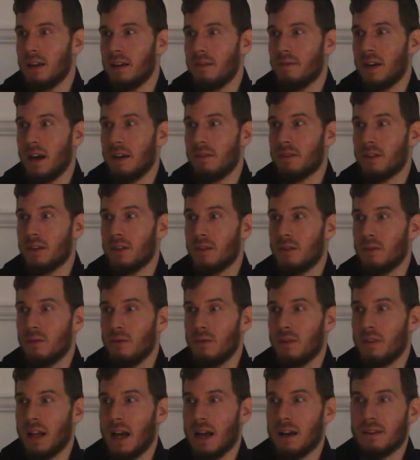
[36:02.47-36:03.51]
If after
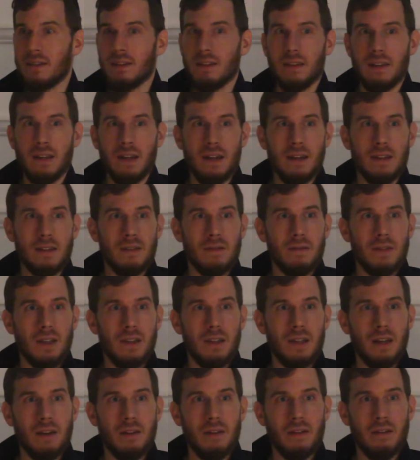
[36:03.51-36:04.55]
2,000 years of
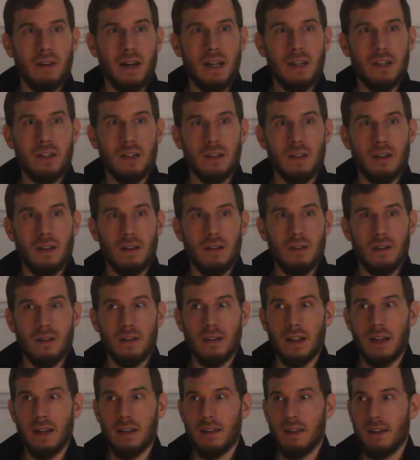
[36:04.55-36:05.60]
deterioration it looks
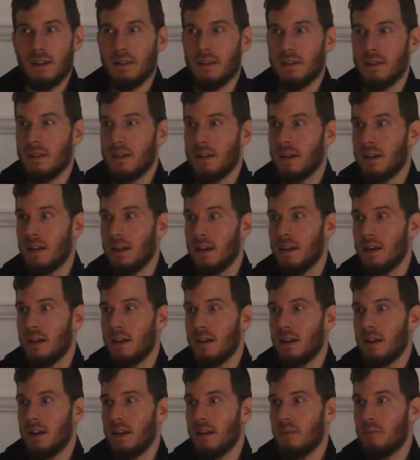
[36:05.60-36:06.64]
like this,
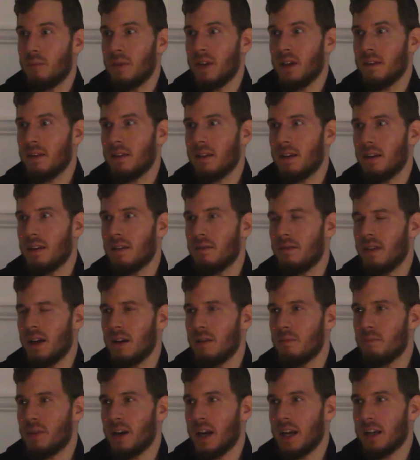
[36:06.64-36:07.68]
it means that it's
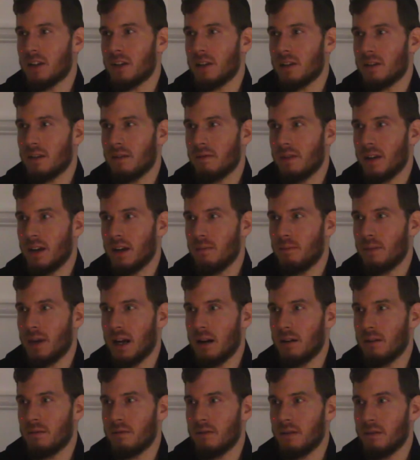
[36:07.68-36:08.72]
very precious and very
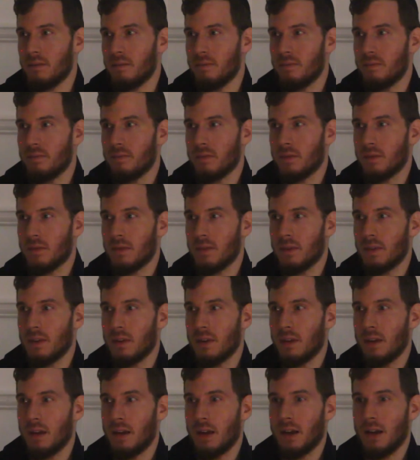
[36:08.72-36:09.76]
powerful.
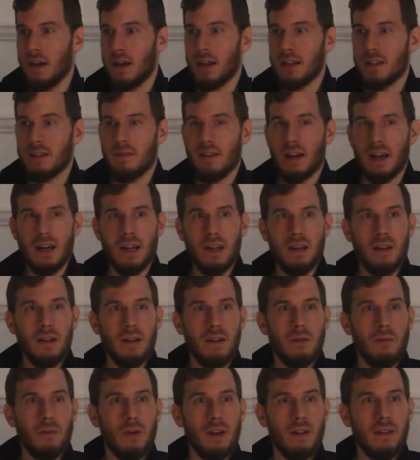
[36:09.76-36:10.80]
It's very
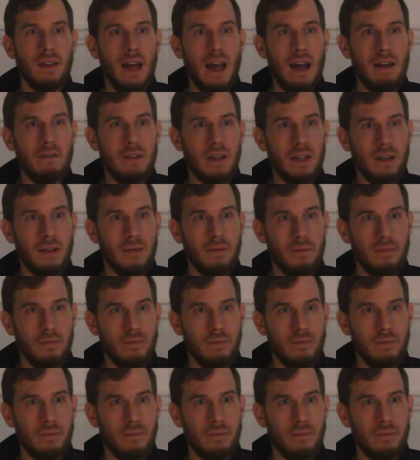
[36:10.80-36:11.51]
worth having.